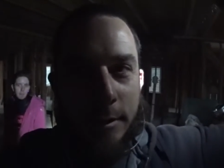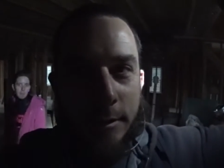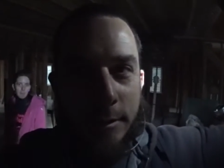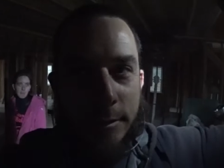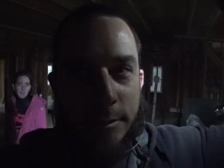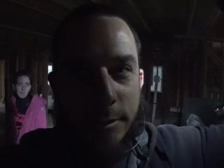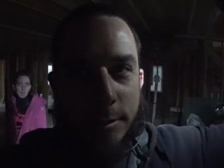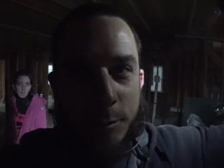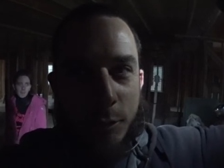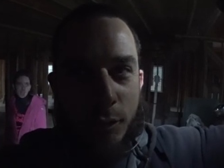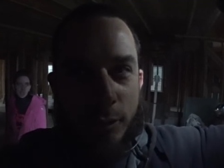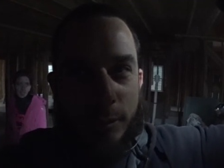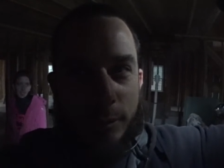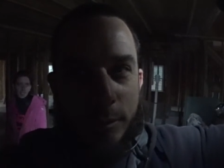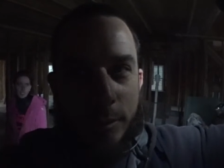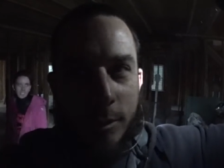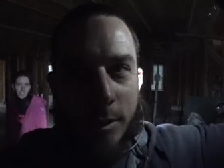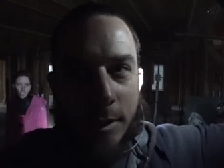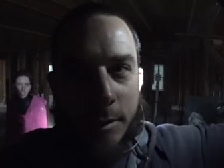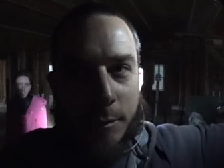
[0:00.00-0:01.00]
She moved
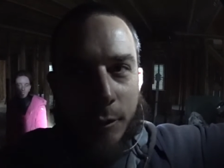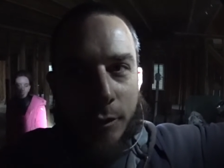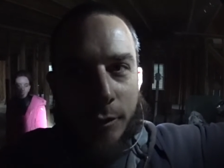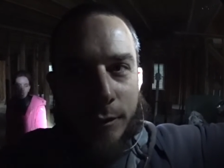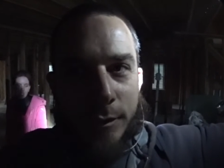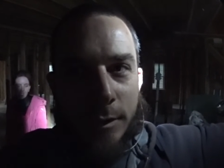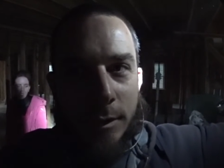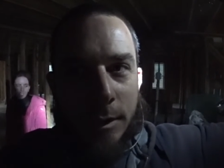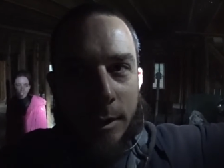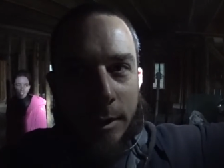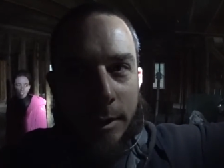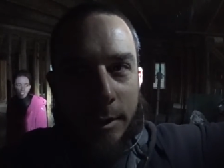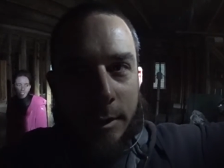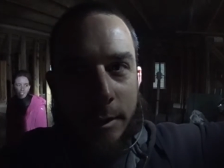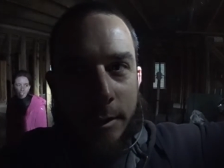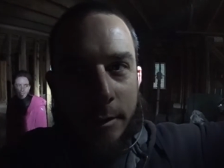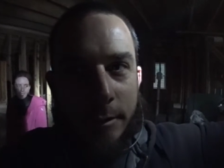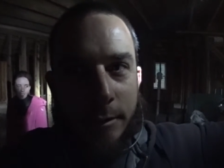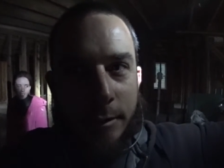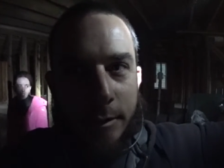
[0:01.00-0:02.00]
or I moved the light, I
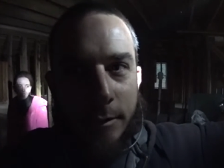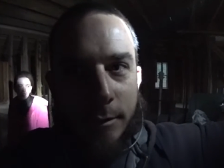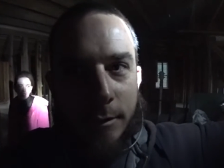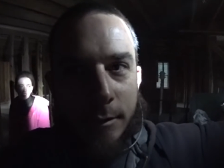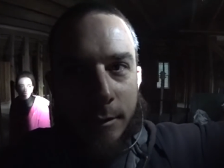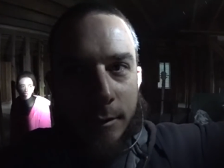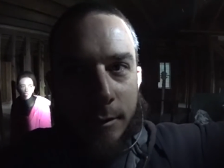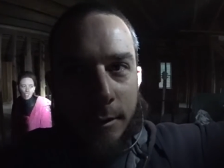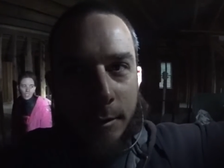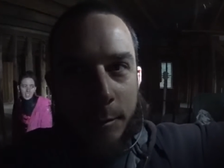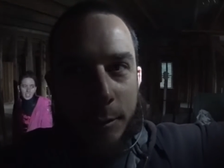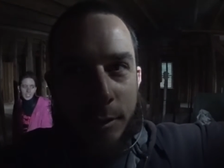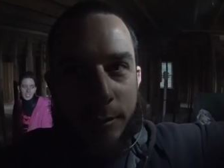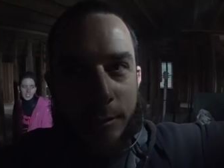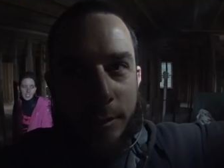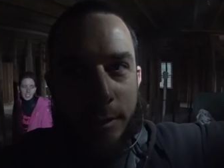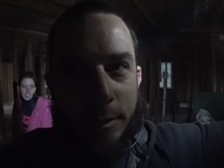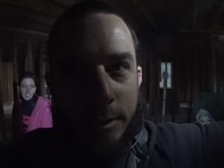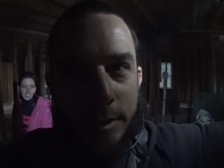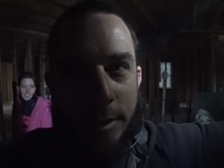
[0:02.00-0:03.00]
don't know. I'm not
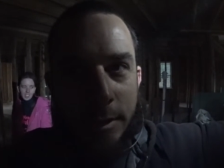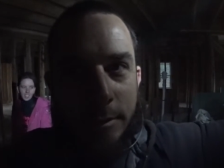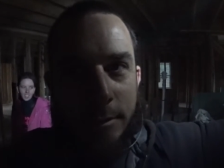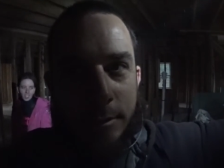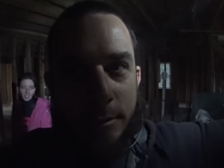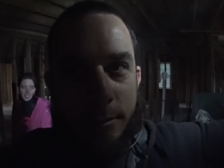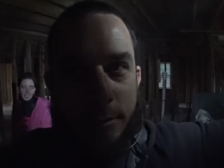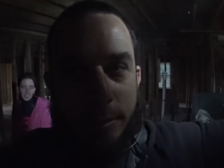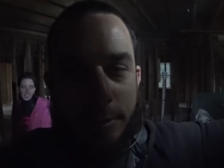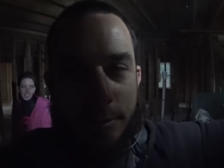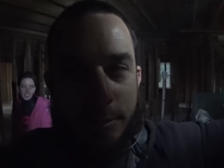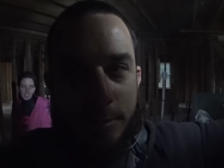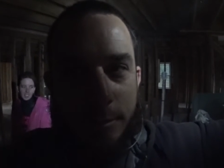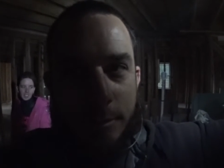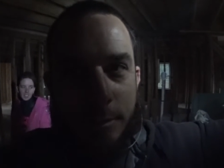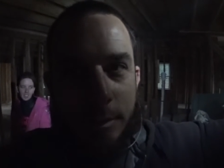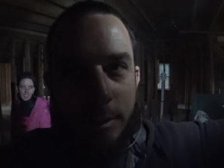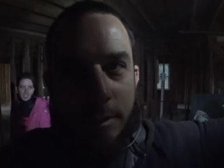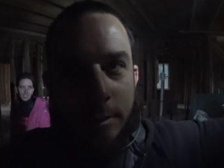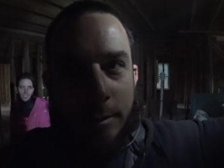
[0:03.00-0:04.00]
very dexterous
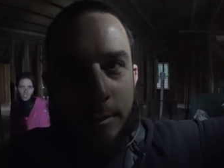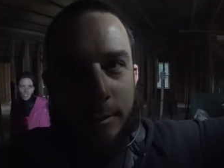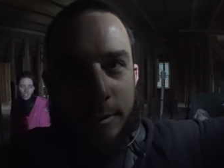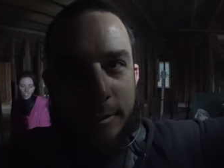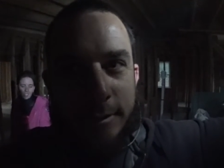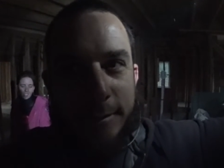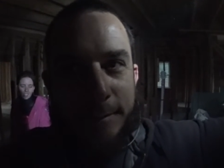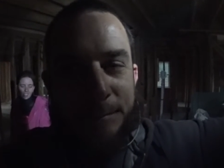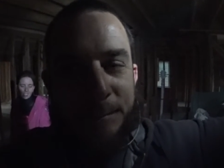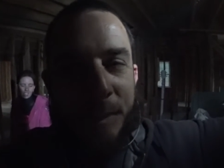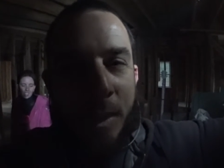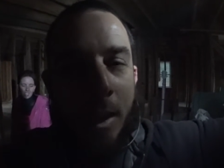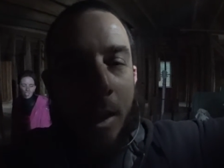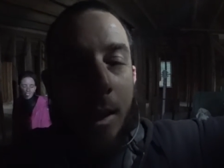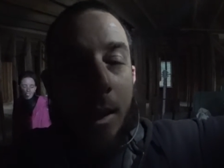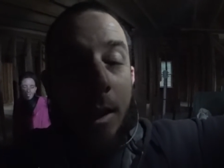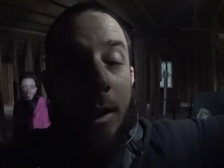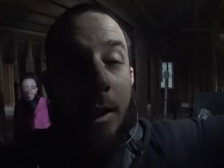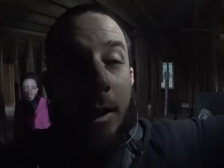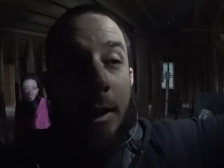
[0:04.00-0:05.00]
like this.
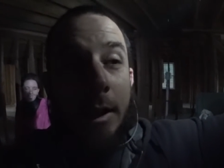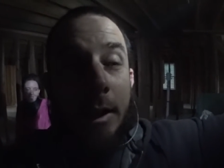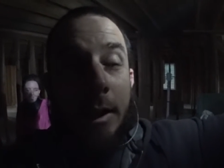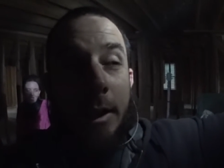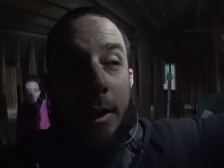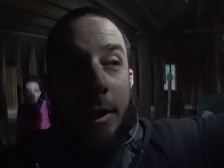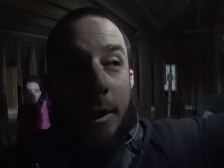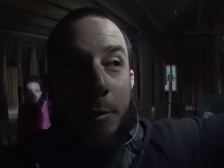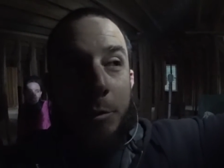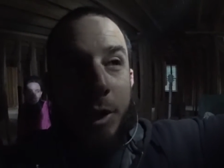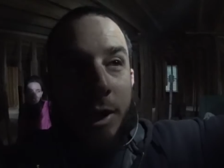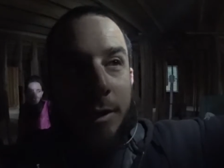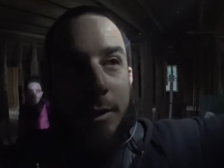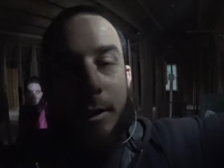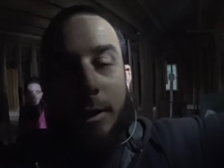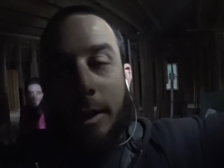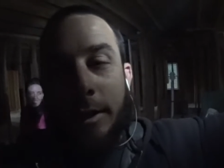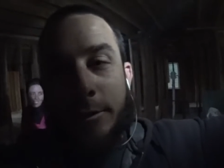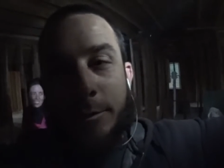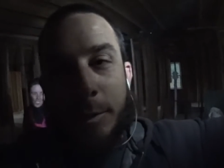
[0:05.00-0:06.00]
But
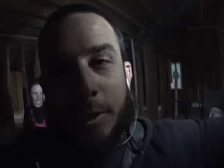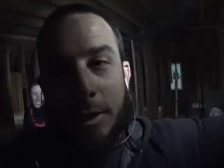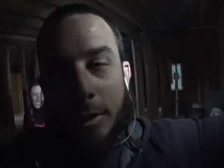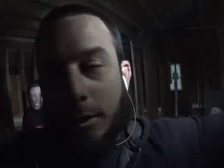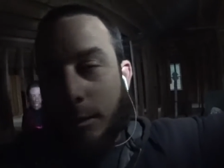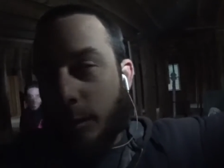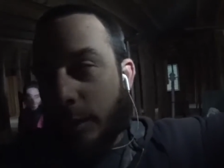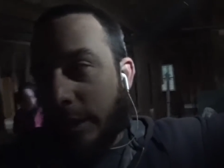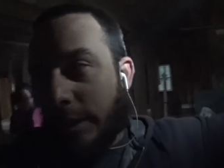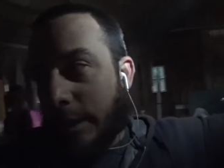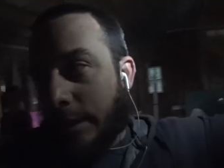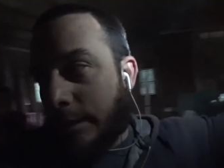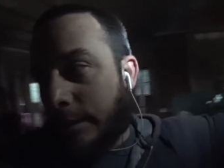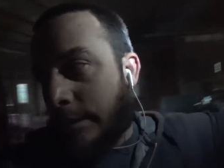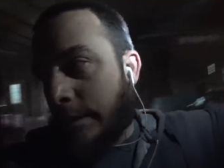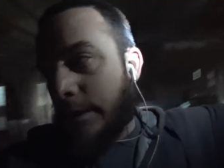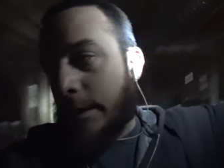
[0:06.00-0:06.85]
it's been a good weekend.